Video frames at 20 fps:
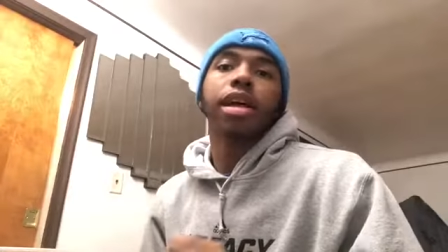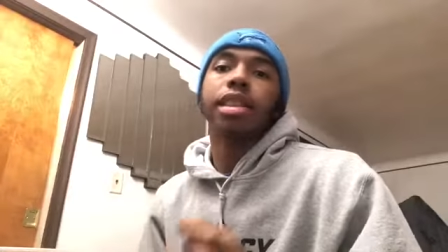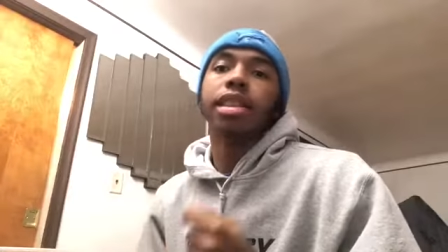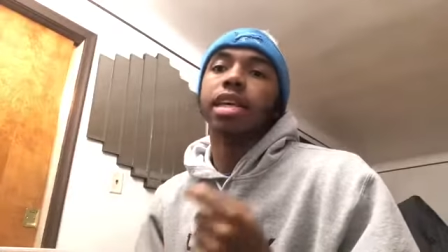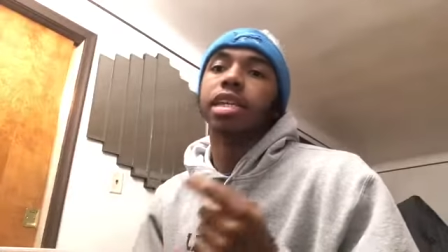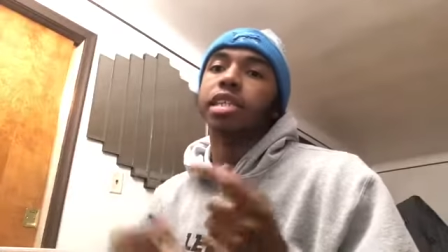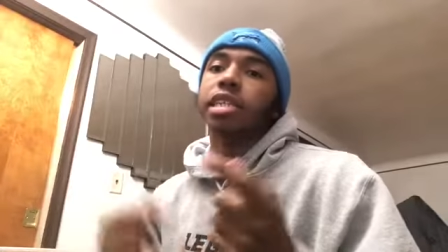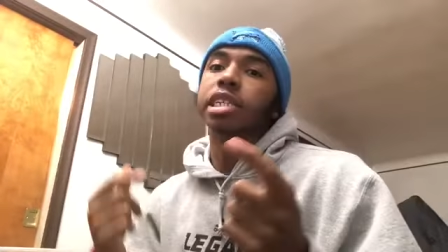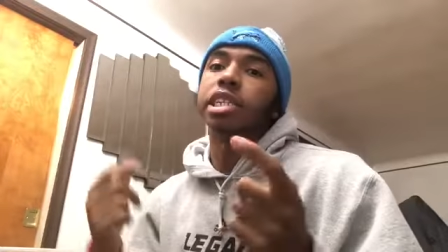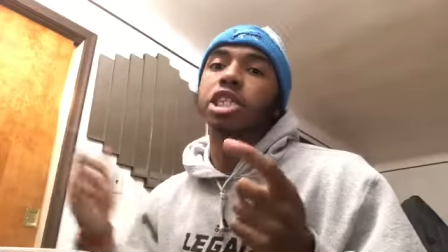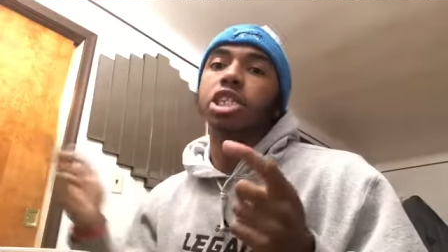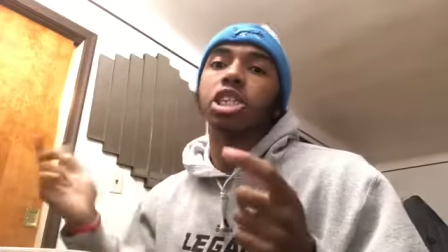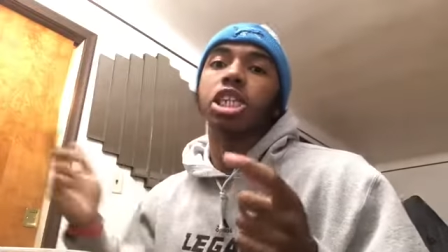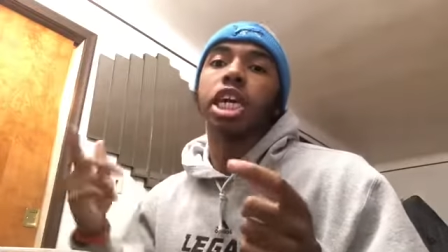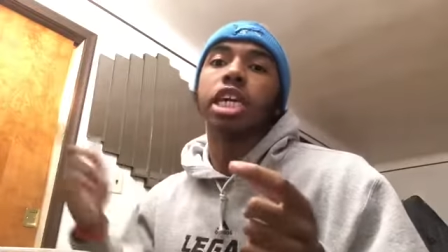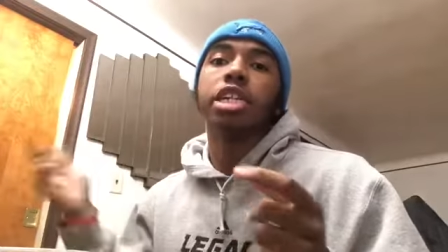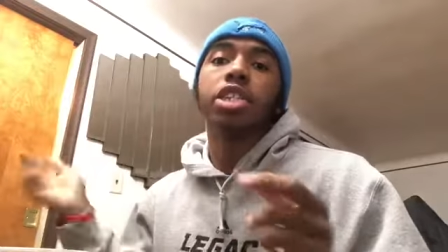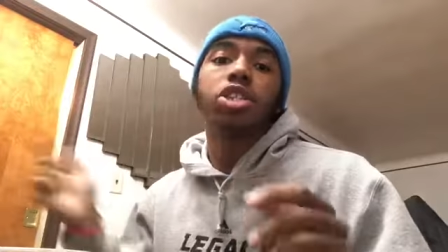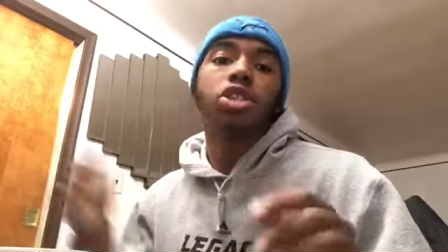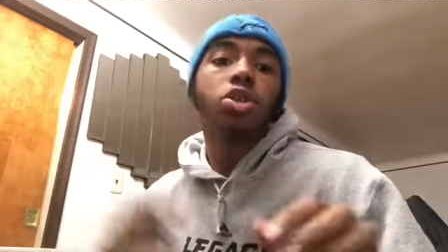Let's get
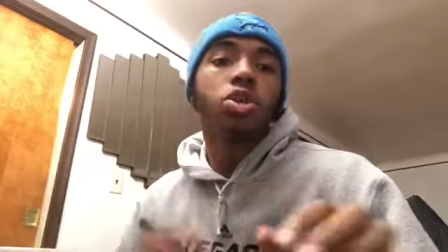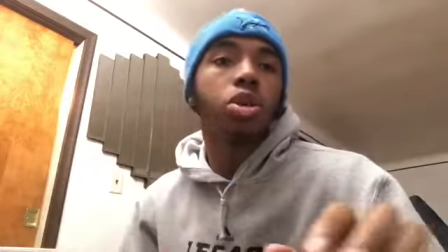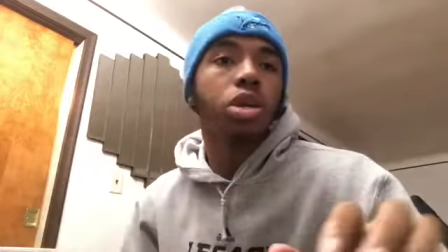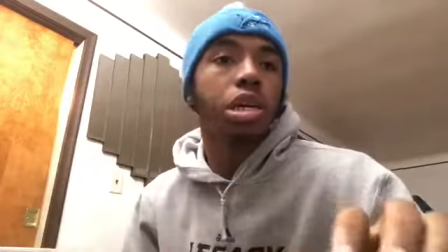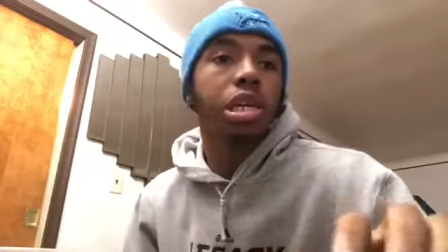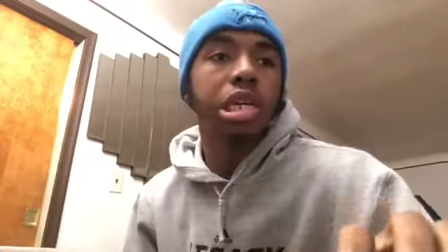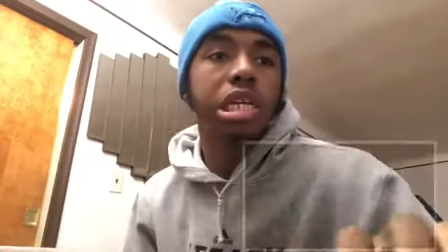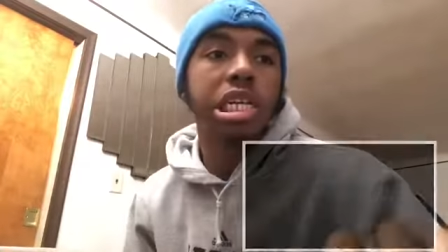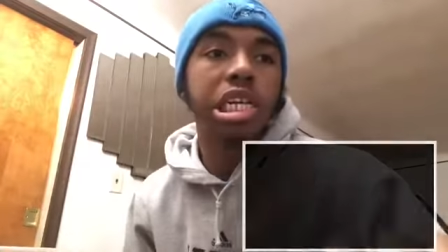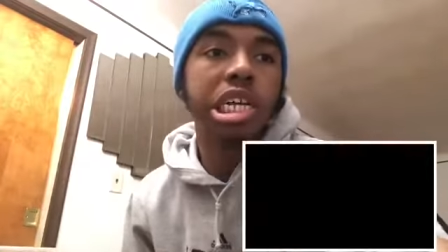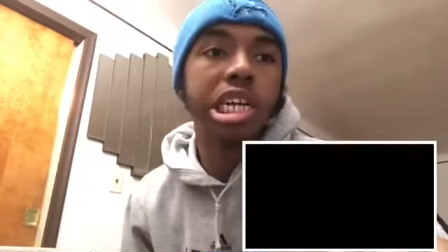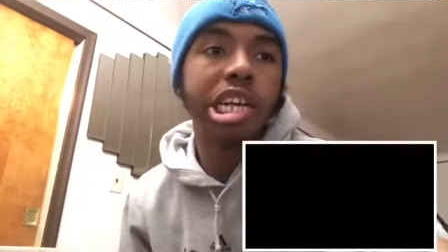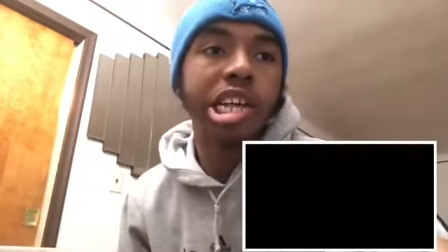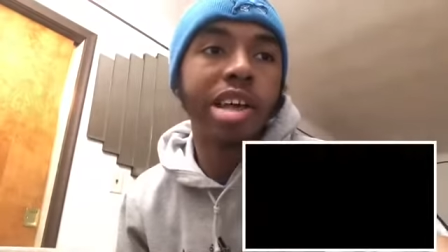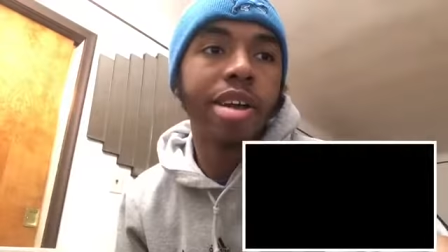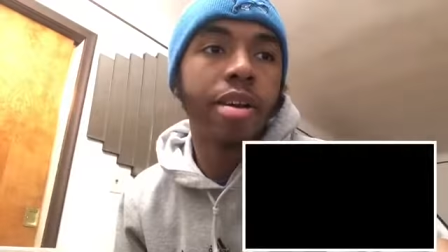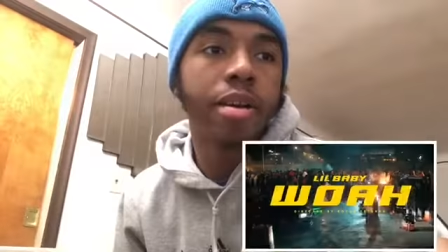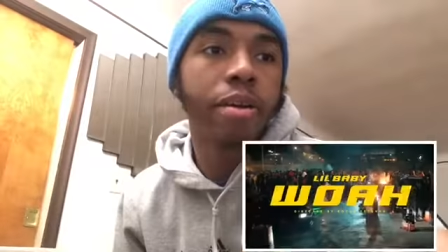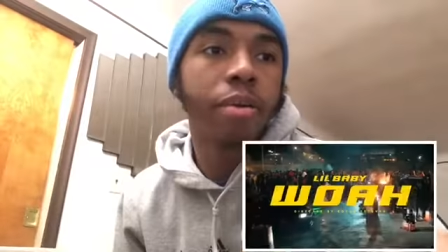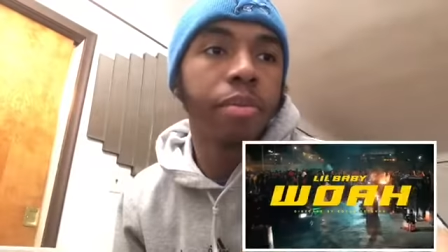straight to
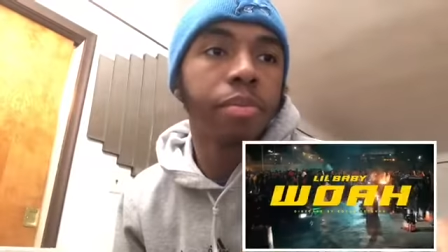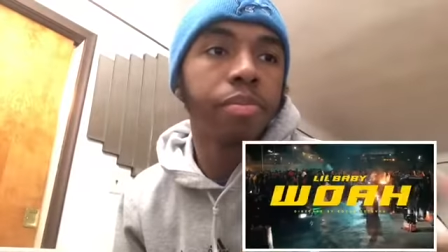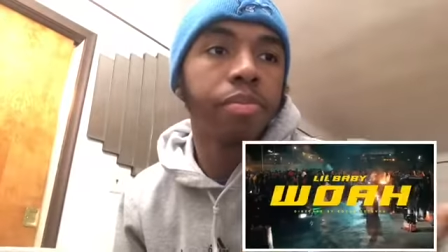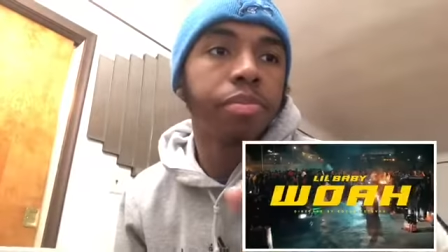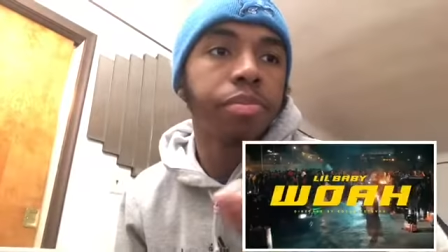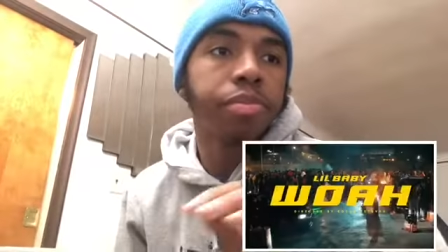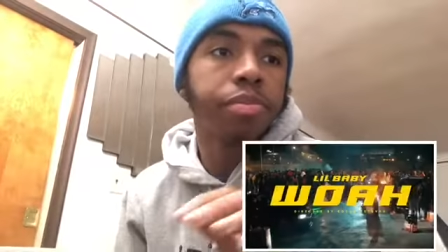it.